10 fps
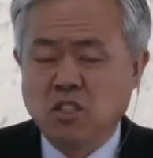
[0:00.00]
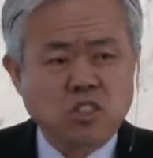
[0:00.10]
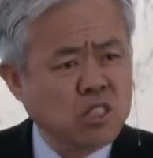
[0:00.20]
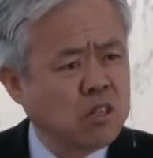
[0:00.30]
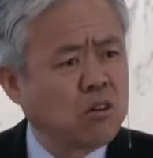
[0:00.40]

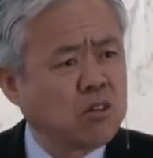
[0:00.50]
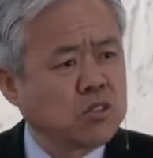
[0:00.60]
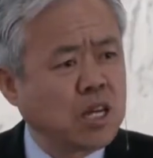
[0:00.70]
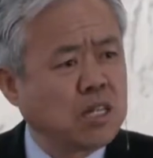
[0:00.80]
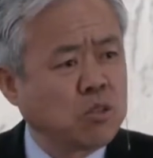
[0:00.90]

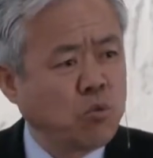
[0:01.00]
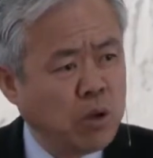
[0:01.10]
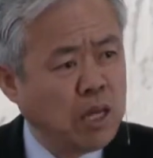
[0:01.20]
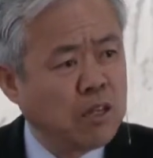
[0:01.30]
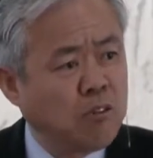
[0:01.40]
Sinners has a
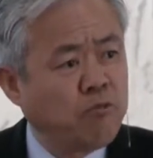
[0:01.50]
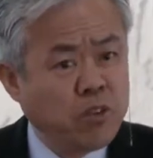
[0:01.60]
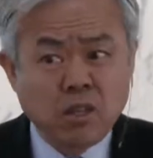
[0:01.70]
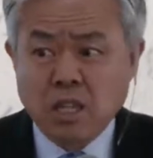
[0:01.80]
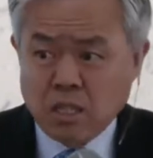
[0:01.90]
way of
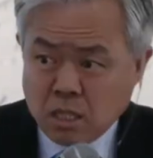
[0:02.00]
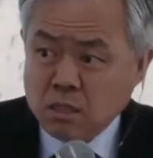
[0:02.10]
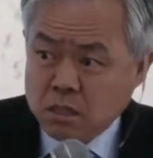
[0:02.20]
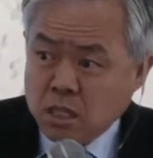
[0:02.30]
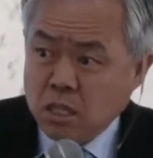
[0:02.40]
feeling
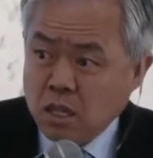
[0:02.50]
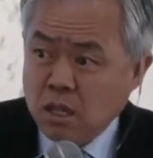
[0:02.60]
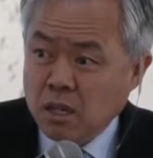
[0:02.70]
guilty.